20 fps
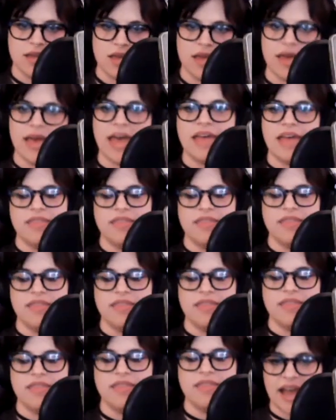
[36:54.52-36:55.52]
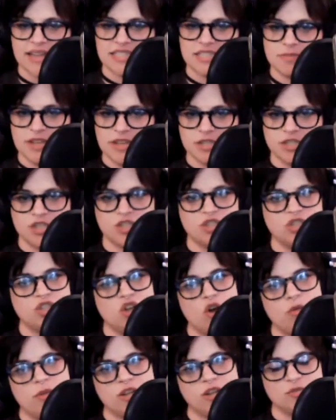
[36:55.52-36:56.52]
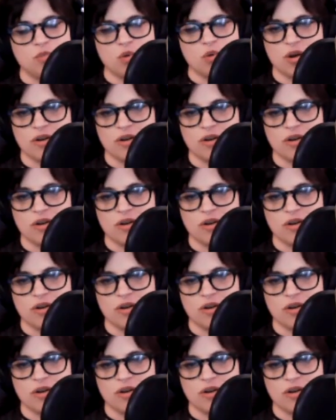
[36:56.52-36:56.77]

And that, that to me is so much more